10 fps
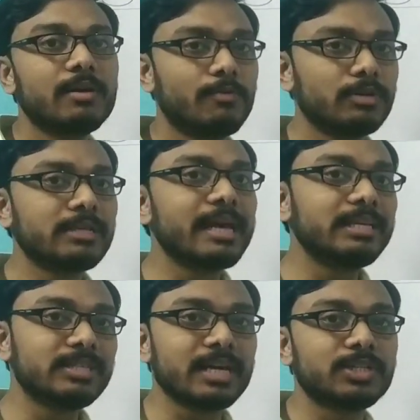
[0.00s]
what the
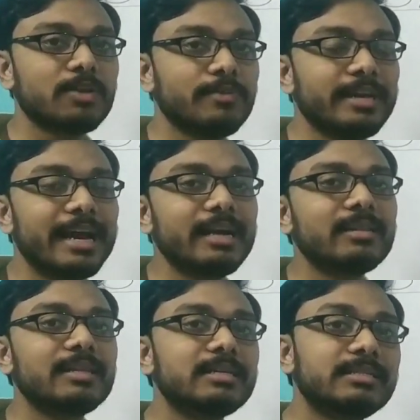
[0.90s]
injection we
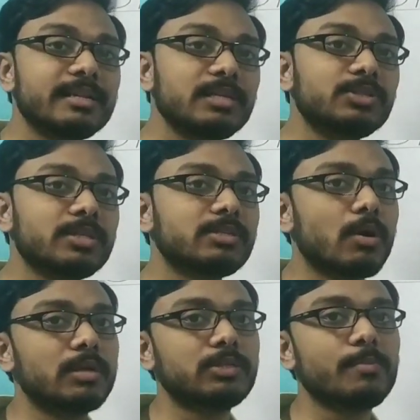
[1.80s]
get, that syringe is
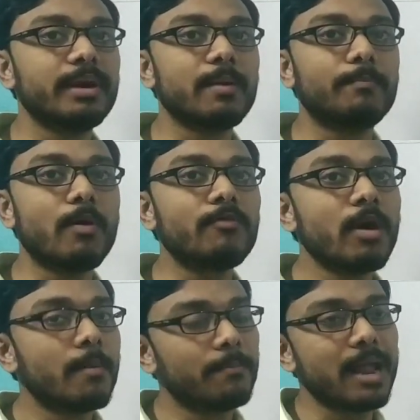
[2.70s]
also made up
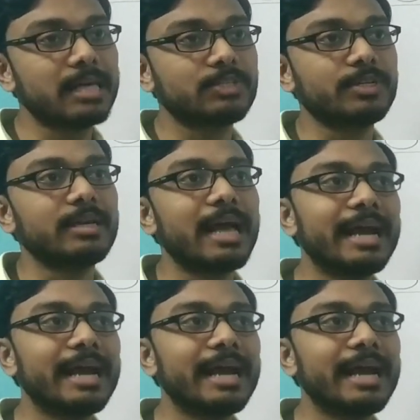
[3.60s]
of plastic.